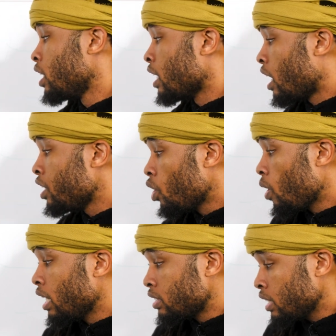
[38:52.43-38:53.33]
Now, I know
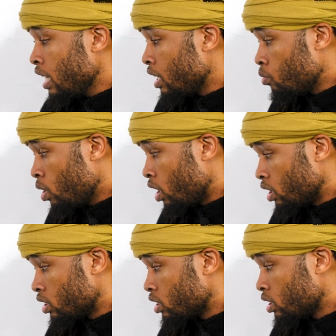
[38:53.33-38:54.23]
I said
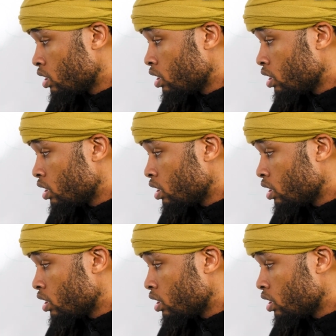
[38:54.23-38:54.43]
what?